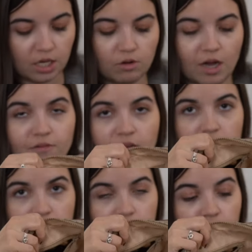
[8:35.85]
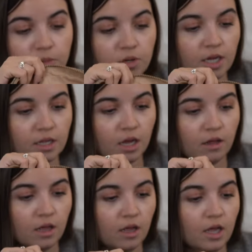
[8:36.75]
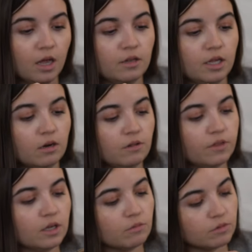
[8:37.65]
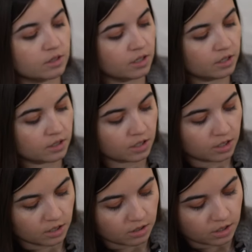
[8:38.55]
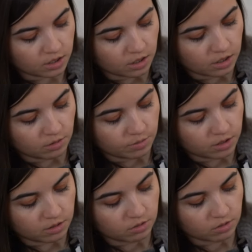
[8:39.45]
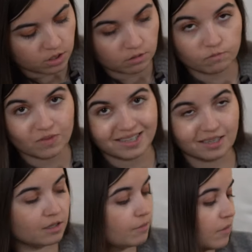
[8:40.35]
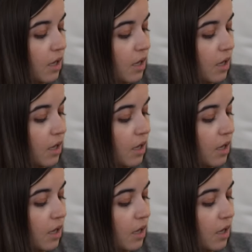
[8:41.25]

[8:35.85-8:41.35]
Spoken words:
And you have like a zipper pocket. The only thing I would say is here, it's a little bit dirty. That's it.